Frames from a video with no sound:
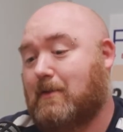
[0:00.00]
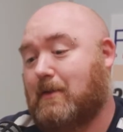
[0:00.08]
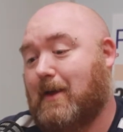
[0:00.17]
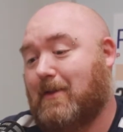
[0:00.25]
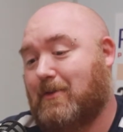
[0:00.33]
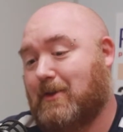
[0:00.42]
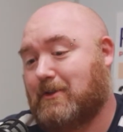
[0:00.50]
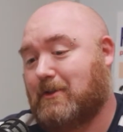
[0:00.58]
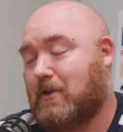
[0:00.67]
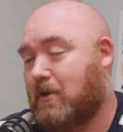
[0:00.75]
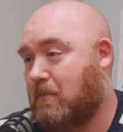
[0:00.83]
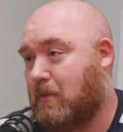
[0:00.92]
that this
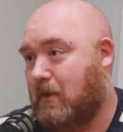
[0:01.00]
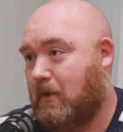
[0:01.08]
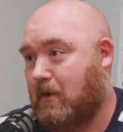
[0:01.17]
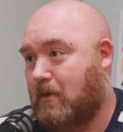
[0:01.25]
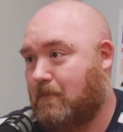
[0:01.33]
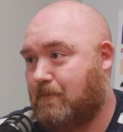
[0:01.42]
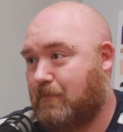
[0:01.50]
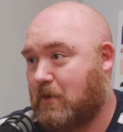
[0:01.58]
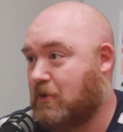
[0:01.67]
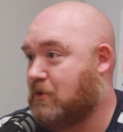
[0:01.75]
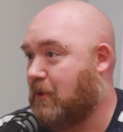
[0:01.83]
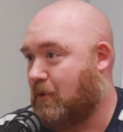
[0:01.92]
is going to be
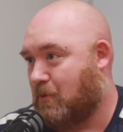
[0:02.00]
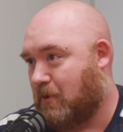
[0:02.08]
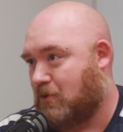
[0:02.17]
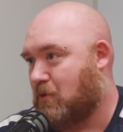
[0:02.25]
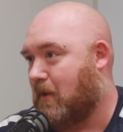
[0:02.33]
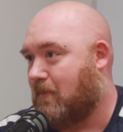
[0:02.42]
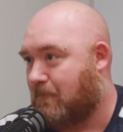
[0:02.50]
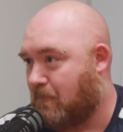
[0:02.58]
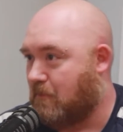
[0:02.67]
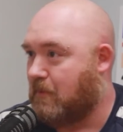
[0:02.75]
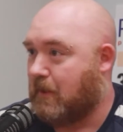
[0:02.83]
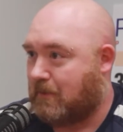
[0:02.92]
continuing trend
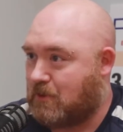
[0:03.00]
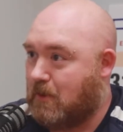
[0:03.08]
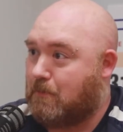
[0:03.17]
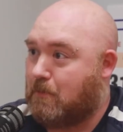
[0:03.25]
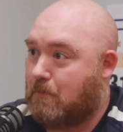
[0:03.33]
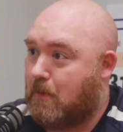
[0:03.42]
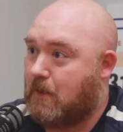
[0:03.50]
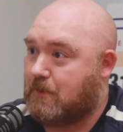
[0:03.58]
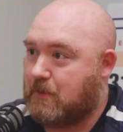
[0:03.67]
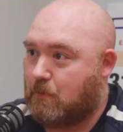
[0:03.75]
for the next couple months,